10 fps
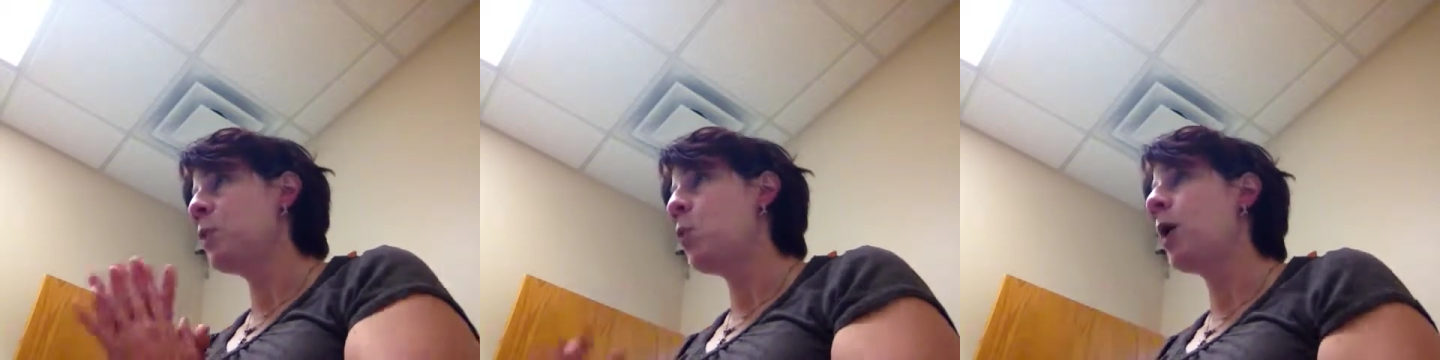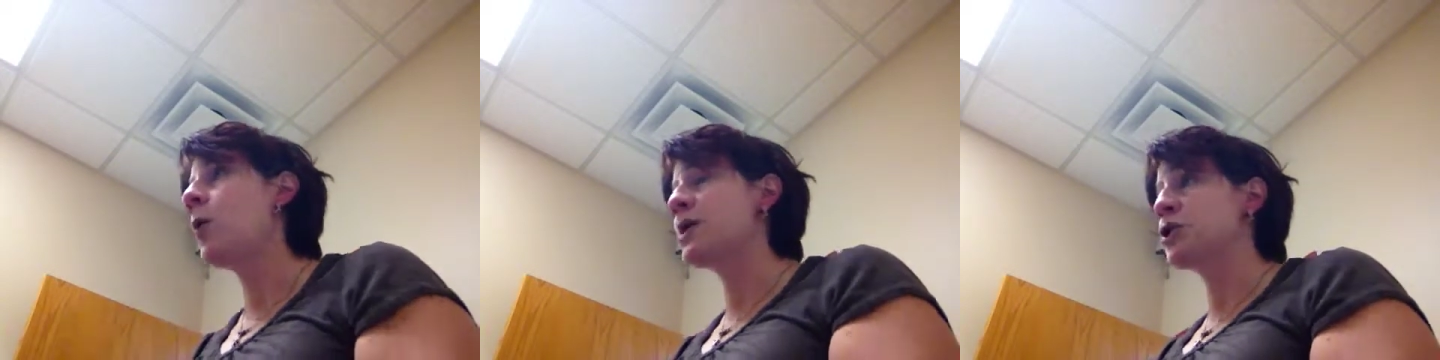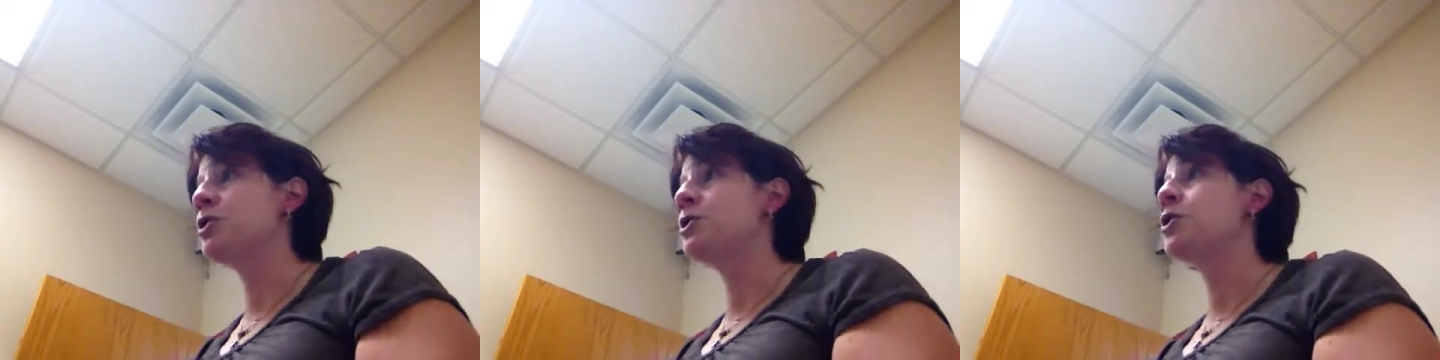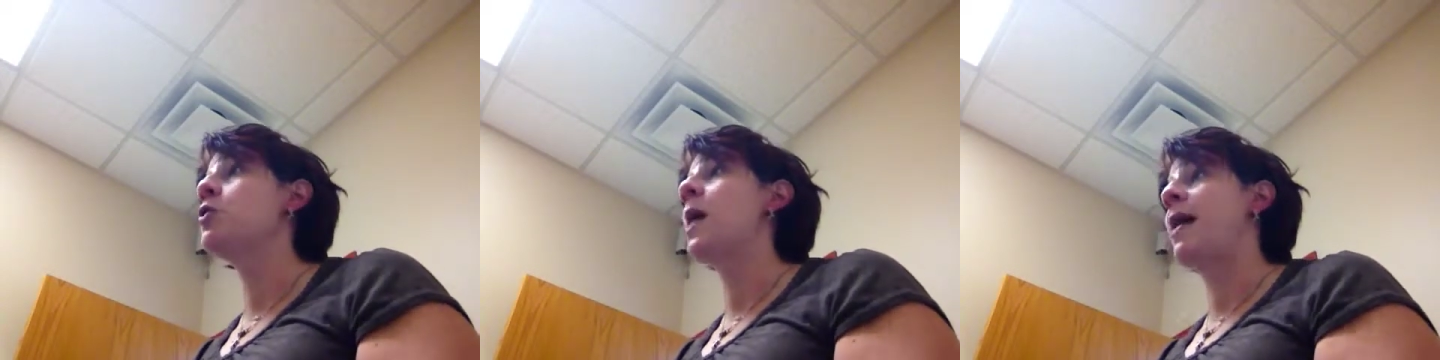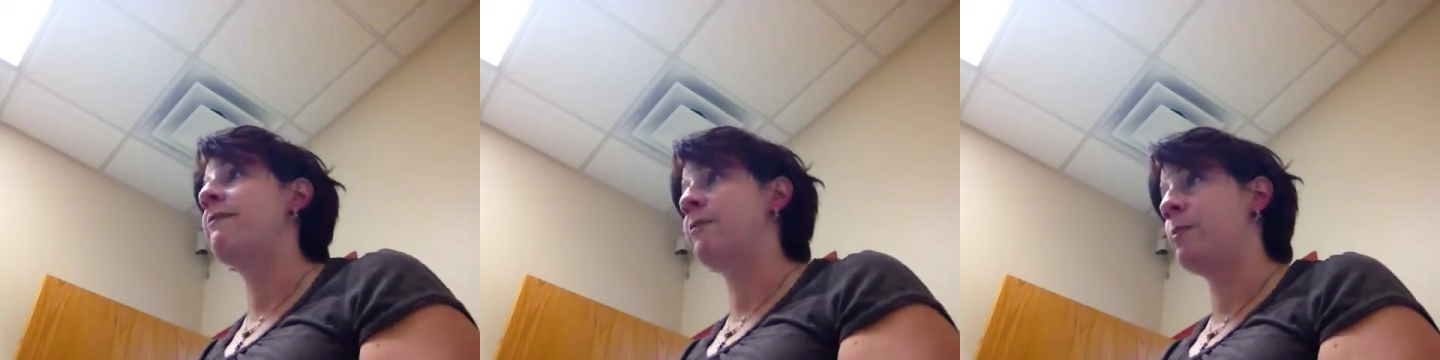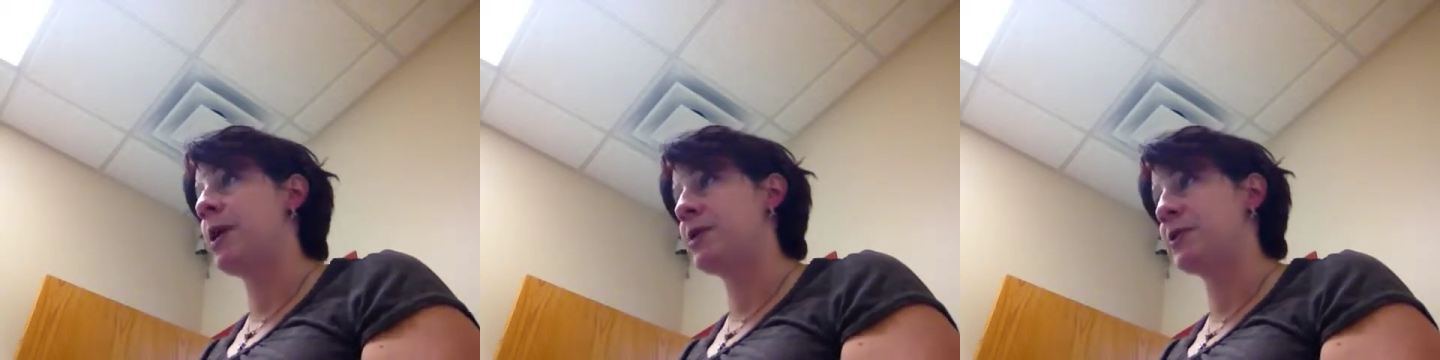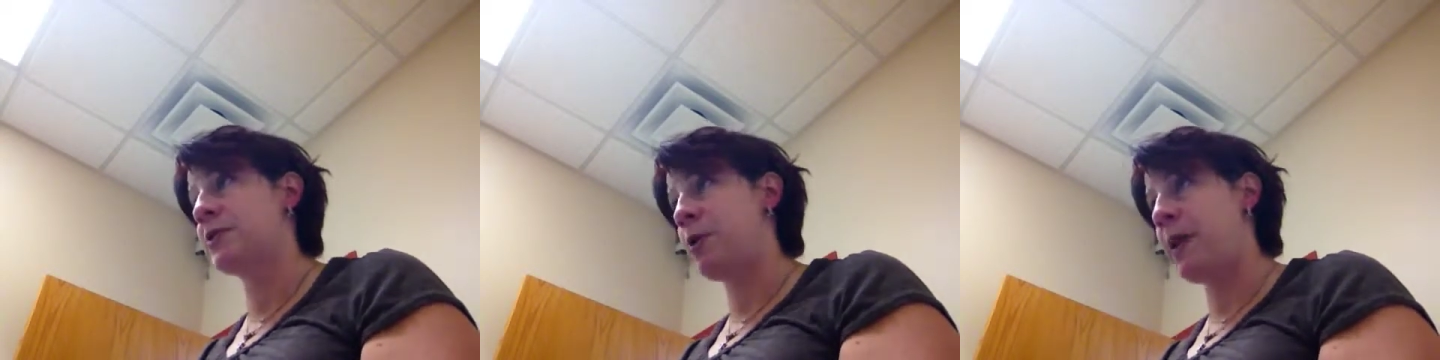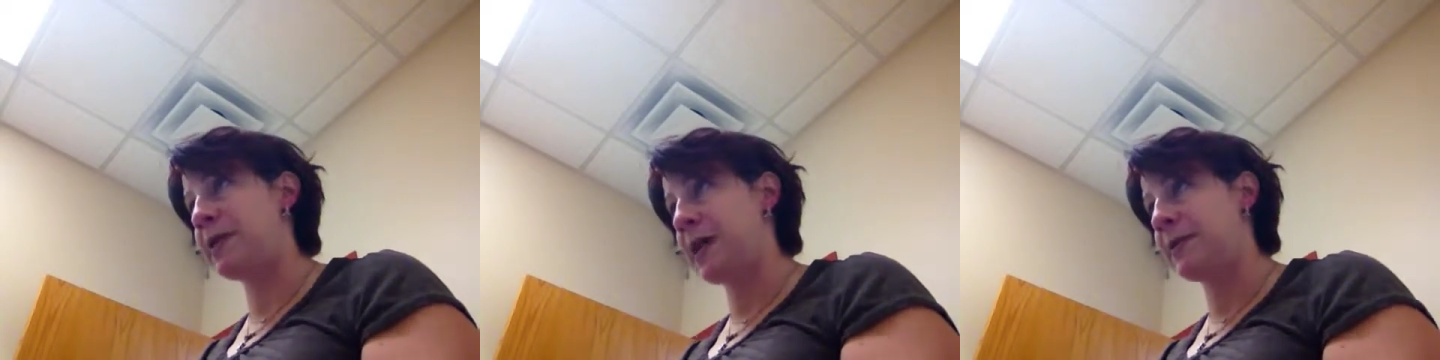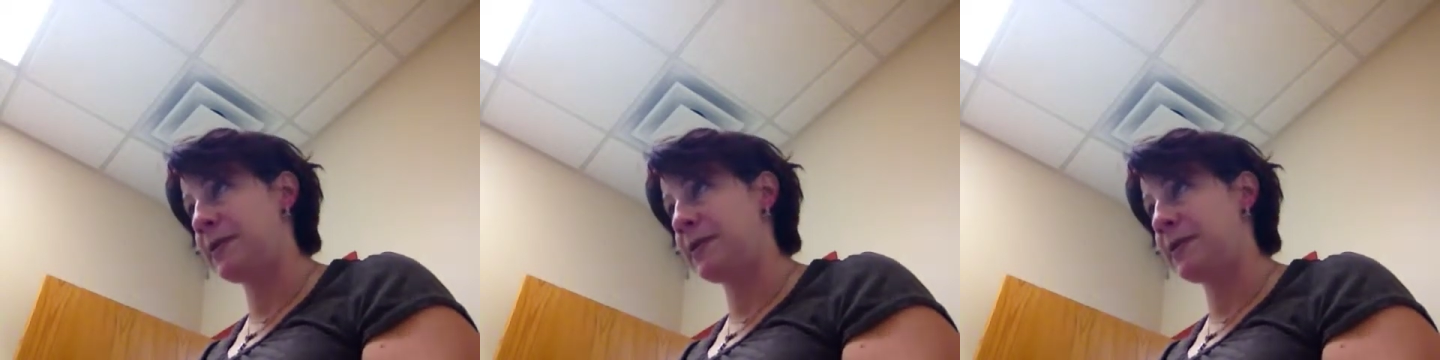What questions do you have for me? Does this all make sense?